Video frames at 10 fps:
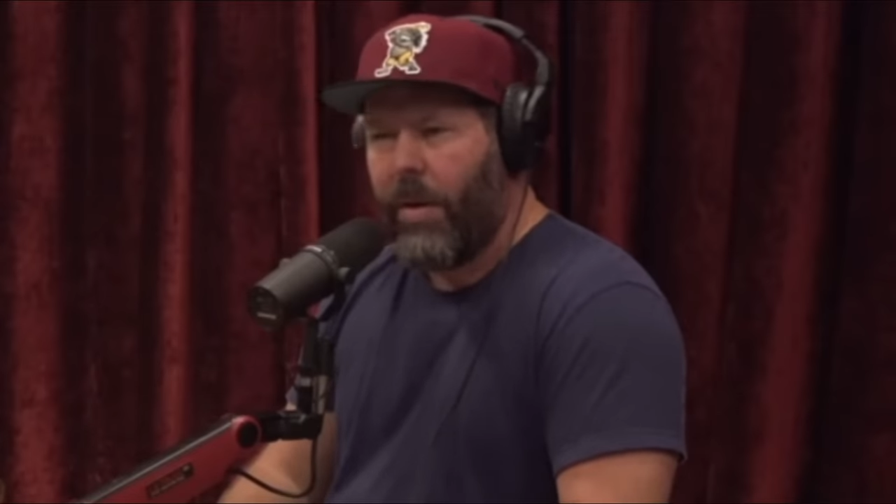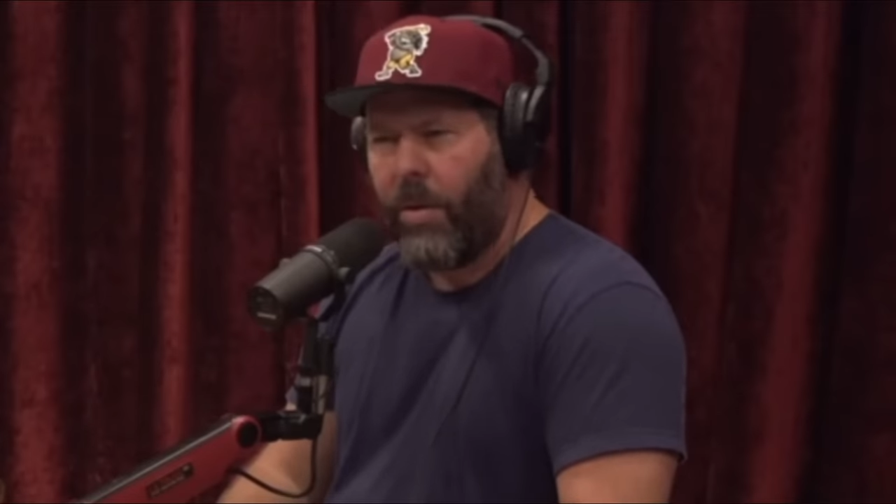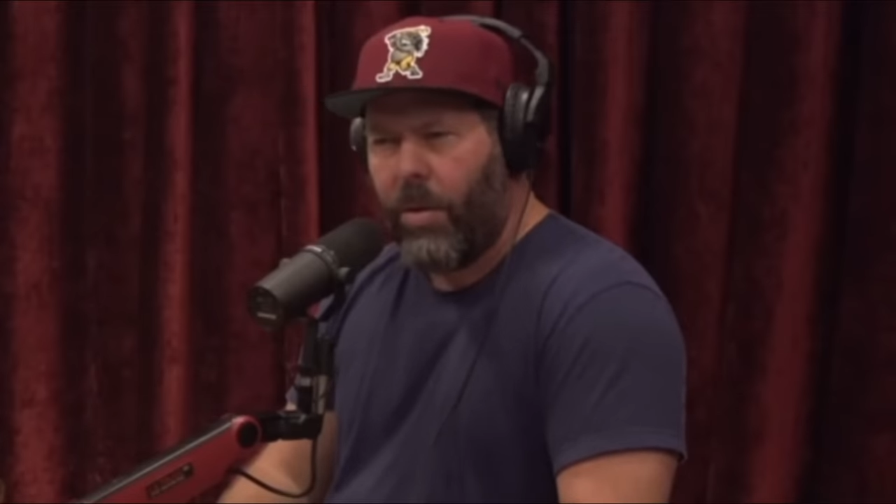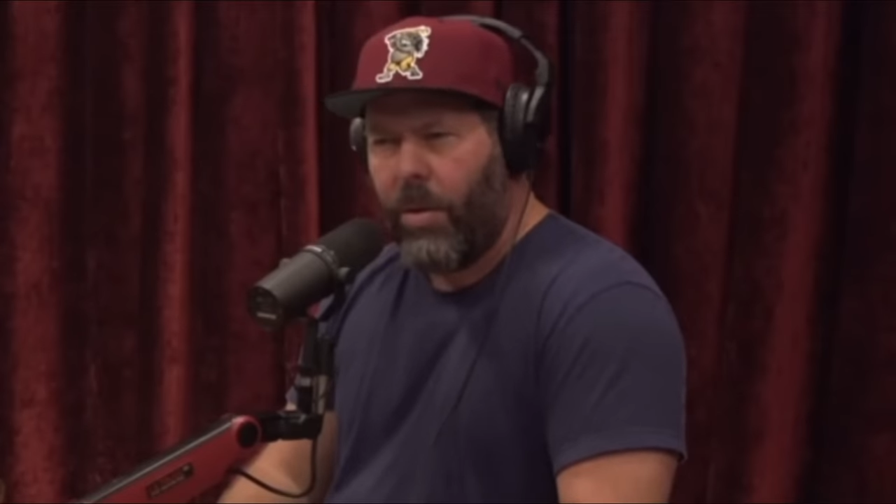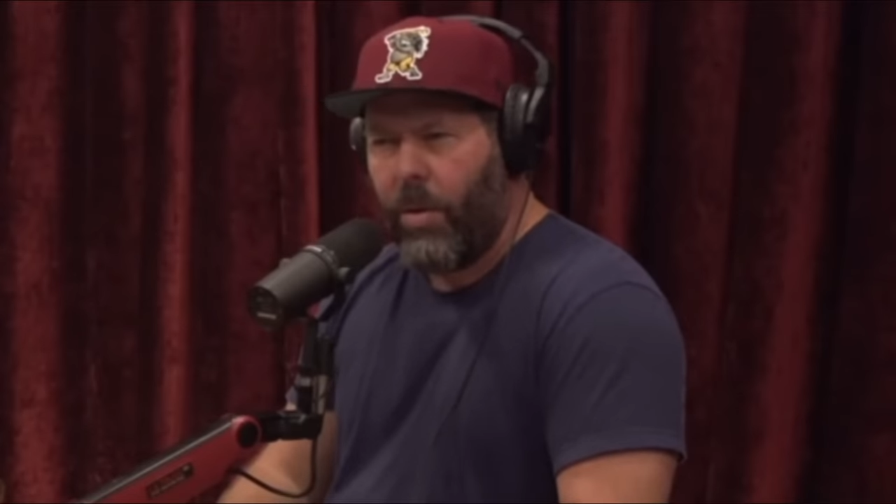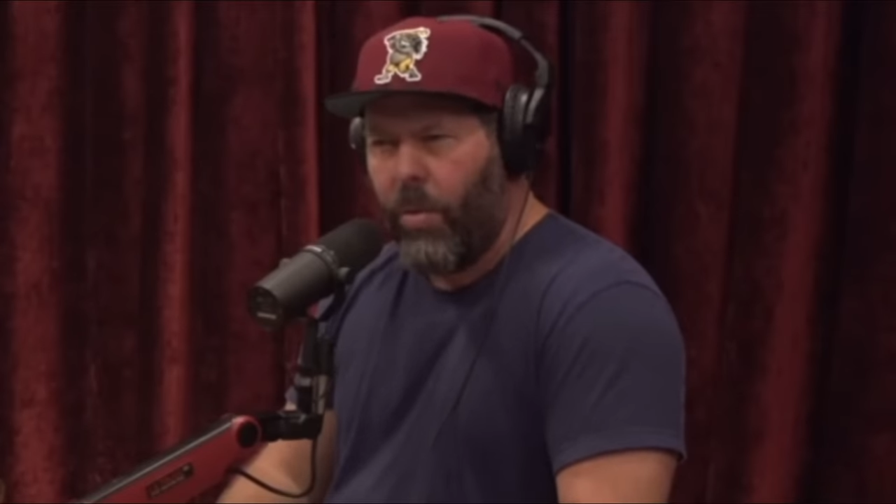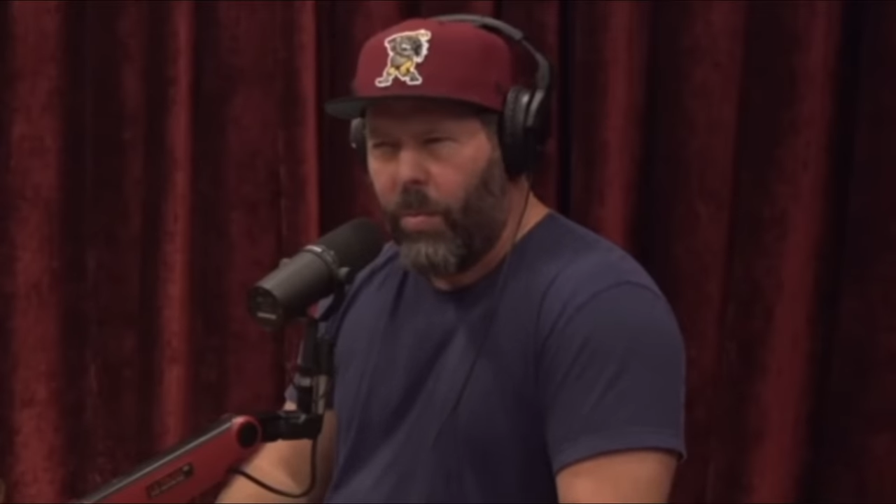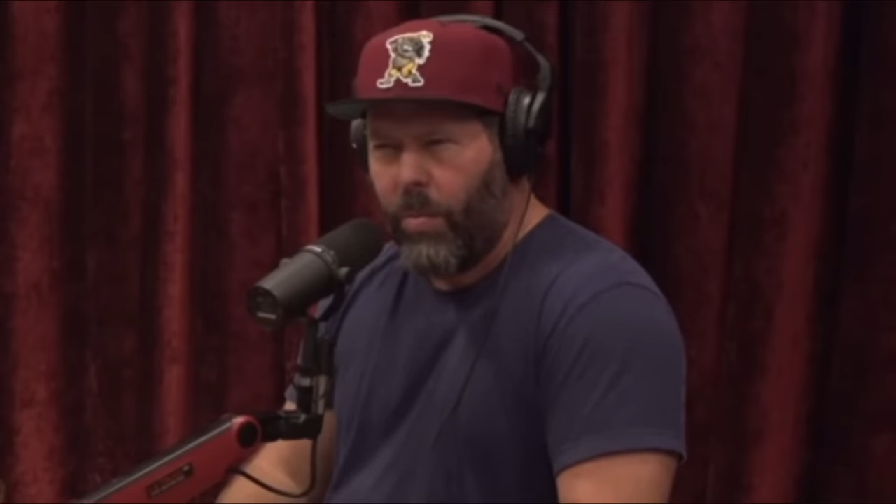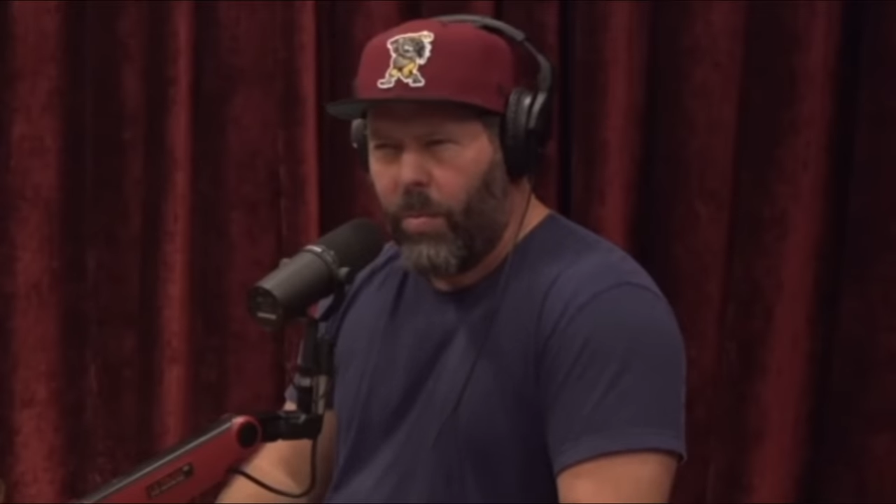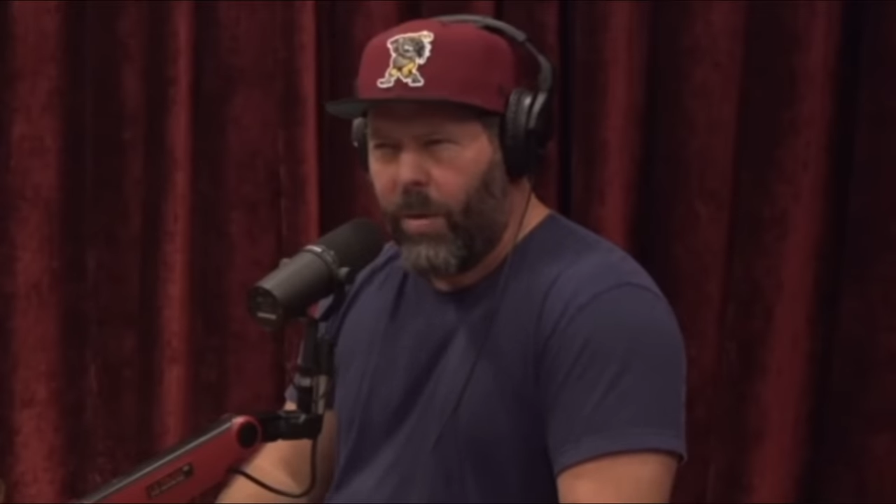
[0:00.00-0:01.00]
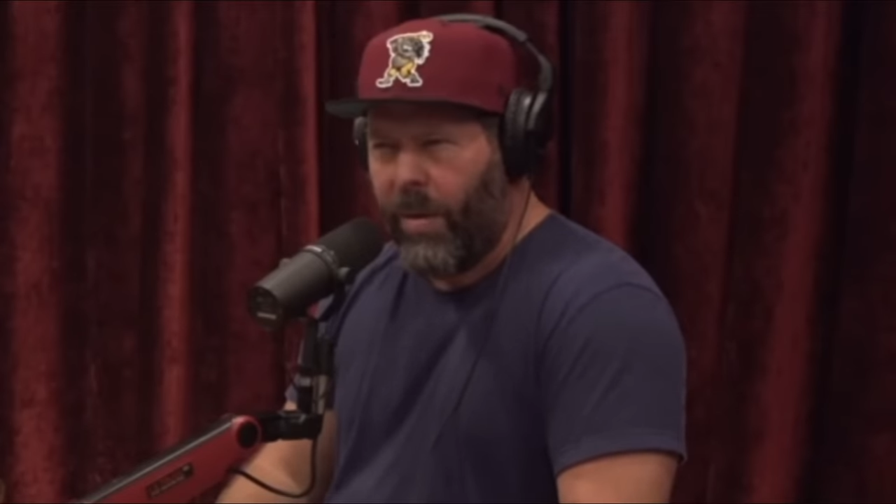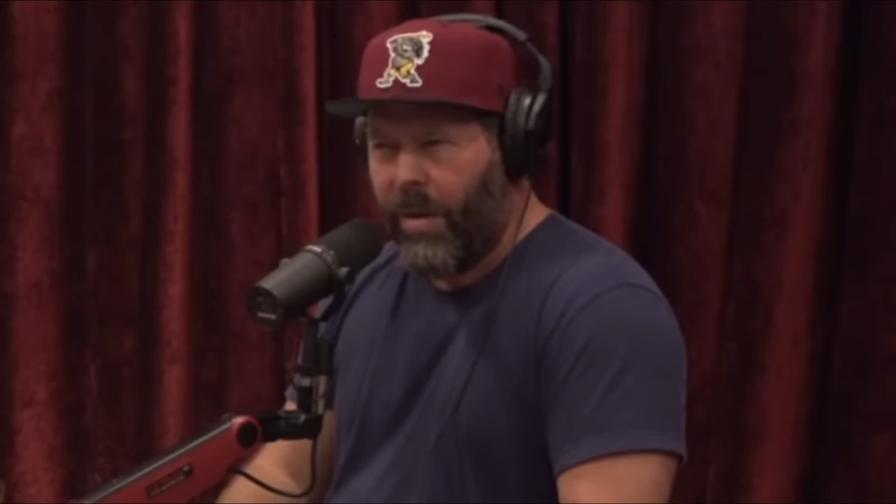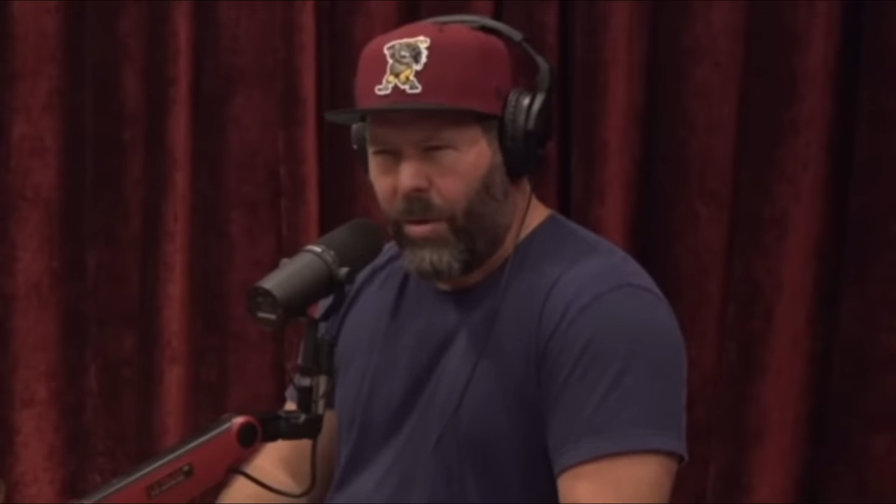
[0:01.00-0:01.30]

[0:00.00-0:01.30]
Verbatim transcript: and you were willing